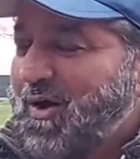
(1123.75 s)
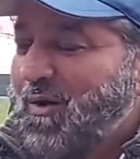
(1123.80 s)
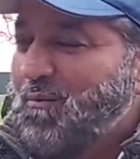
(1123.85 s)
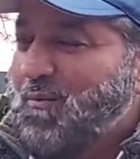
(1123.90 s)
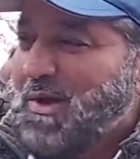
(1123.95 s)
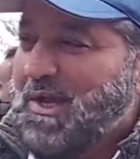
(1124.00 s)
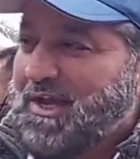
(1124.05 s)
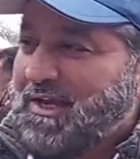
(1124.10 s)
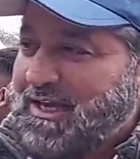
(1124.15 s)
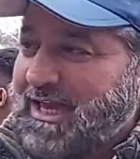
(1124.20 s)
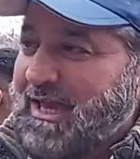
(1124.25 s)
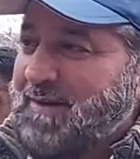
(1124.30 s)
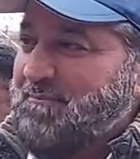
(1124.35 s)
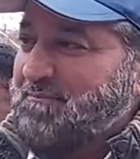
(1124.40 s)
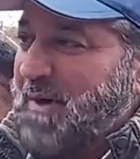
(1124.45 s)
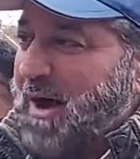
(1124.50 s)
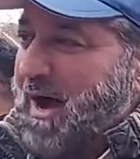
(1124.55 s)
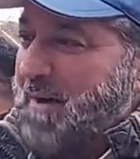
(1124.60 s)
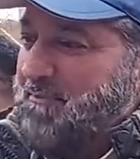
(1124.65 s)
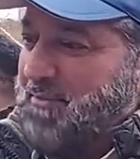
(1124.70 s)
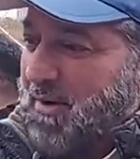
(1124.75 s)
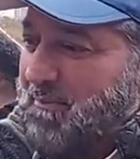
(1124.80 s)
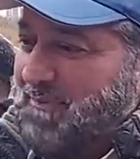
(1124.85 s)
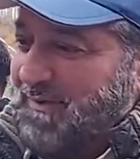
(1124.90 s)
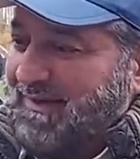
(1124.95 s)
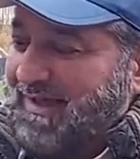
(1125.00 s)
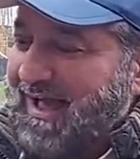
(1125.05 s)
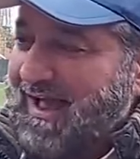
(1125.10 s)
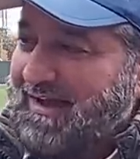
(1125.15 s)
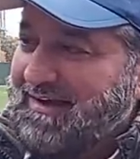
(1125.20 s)
We keep our
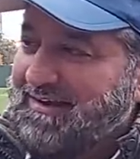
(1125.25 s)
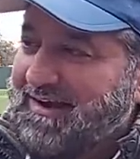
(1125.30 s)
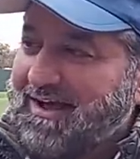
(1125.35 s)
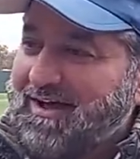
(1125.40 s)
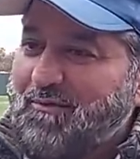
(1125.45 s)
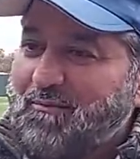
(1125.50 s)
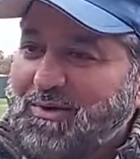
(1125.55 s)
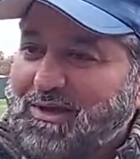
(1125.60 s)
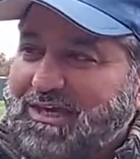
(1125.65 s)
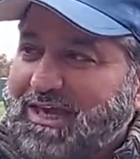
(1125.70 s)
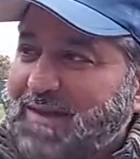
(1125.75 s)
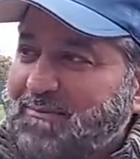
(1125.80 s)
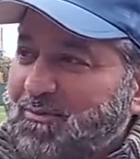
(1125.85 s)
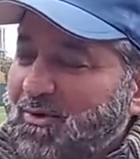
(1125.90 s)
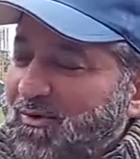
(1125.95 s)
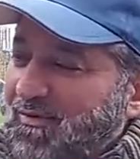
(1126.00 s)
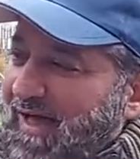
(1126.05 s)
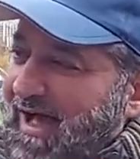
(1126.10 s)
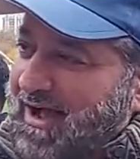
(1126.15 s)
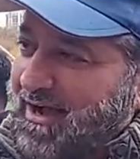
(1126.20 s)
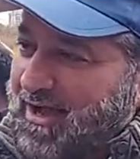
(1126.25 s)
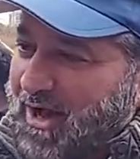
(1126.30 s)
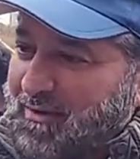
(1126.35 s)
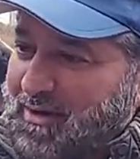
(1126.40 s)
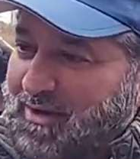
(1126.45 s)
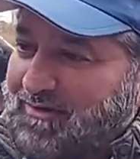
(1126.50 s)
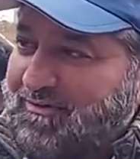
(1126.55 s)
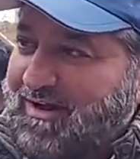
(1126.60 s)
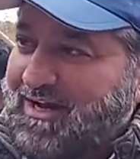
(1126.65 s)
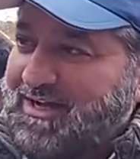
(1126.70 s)
propaganda, we keep all that
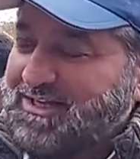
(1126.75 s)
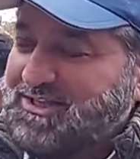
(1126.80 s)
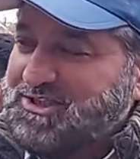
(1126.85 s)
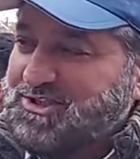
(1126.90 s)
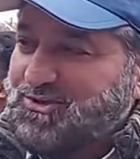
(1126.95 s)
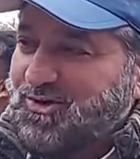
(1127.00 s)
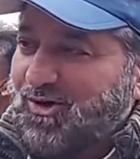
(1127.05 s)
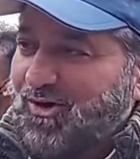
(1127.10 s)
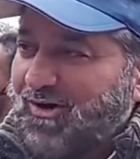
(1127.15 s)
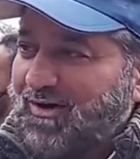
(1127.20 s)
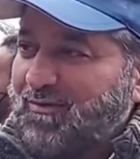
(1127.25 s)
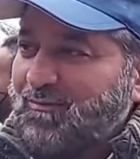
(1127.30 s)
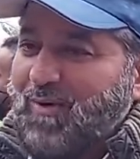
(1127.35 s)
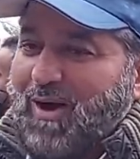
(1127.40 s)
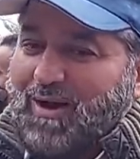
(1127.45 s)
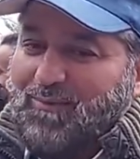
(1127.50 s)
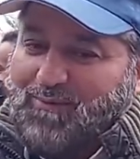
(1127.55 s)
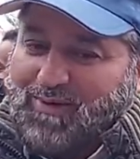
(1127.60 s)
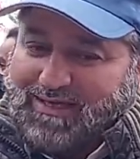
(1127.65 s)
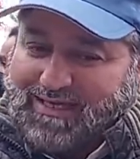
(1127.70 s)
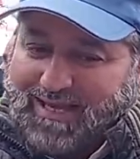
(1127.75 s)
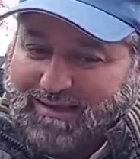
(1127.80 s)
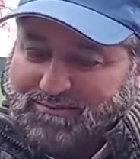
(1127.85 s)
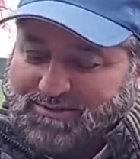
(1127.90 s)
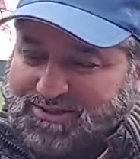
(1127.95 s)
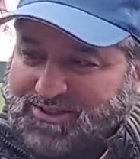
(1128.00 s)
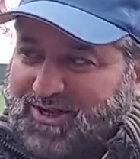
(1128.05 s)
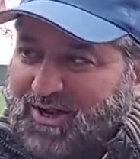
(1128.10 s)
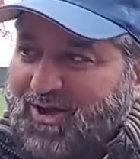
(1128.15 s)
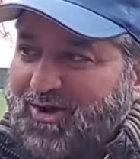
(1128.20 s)
going really strong, while we keep
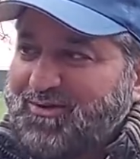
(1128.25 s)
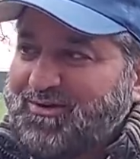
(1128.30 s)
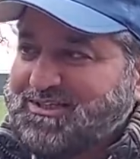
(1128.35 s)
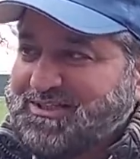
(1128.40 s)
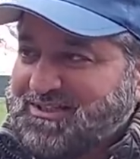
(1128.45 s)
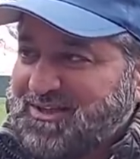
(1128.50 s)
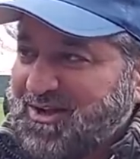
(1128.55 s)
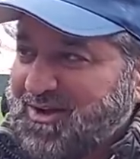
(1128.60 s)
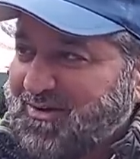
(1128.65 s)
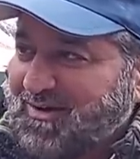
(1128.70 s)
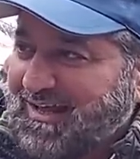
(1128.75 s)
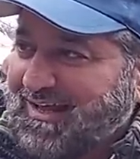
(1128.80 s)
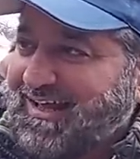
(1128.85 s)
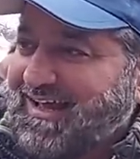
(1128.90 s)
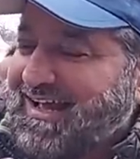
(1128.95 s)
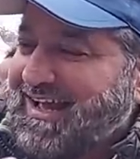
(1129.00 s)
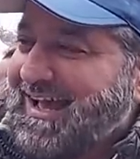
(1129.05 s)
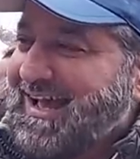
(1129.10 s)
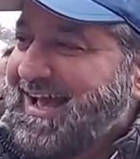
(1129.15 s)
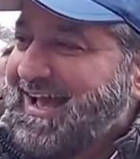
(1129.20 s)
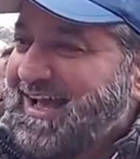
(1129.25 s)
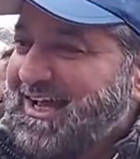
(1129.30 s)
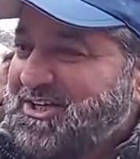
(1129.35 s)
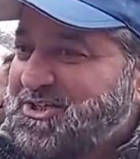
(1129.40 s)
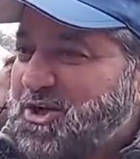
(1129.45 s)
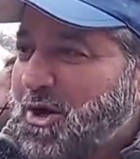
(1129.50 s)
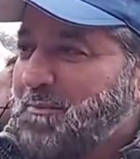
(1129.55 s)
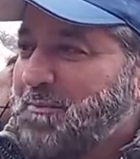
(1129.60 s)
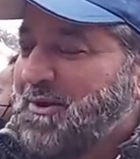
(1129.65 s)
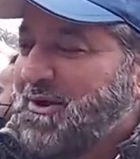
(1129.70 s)
slowly
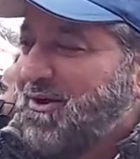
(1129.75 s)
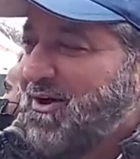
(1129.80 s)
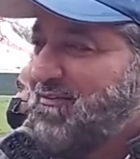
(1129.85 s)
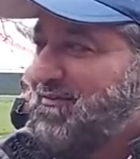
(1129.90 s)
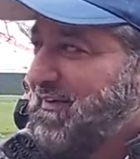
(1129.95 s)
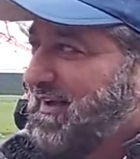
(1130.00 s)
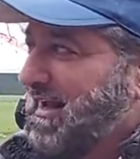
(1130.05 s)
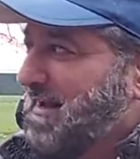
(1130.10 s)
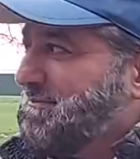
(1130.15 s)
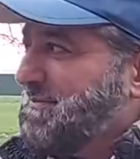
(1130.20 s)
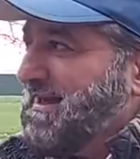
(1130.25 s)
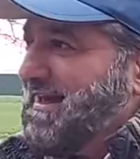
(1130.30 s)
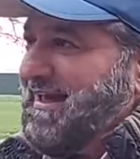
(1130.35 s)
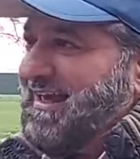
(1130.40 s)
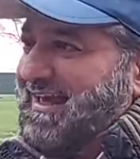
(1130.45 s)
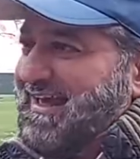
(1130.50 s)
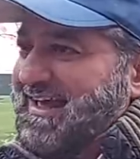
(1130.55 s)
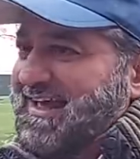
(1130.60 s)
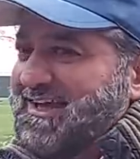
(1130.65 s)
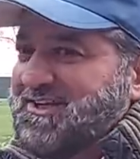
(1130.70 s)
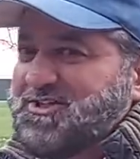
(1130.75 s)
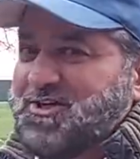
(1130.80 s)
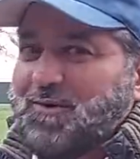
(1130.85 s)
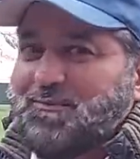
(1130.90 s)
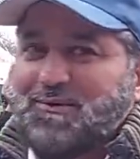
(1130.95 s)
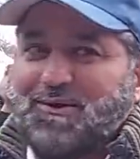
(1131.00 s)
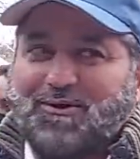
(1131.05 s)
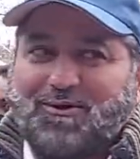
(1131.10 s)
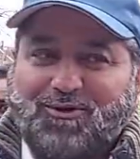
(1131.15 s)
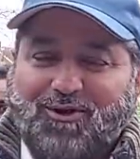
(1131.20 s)
chopping off a little bit here,
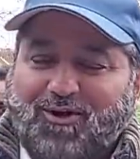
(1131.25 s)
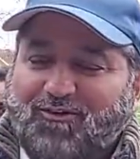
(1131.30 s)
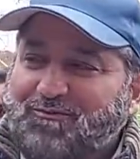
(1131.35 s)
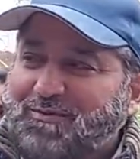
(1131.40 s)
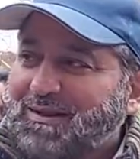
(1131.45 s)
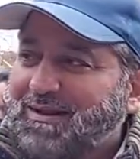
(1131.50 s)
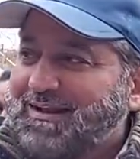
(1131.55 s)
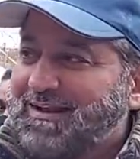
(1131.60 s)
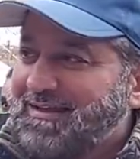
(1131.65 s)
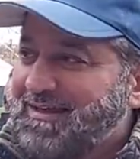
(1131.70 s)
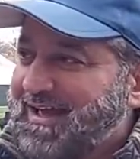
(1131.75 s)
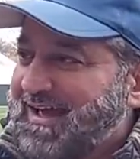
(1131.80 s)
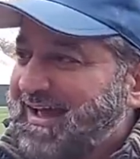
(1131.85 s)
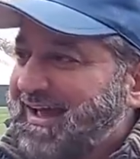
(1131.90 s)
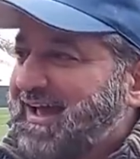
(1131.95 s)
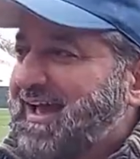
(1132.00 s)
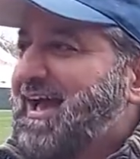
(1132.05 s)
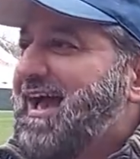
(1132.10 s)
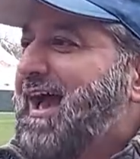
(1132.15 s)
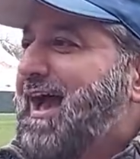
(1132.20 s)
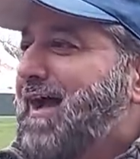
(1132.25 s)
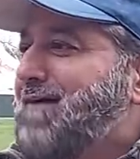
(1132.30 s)
chopping a lot of it there.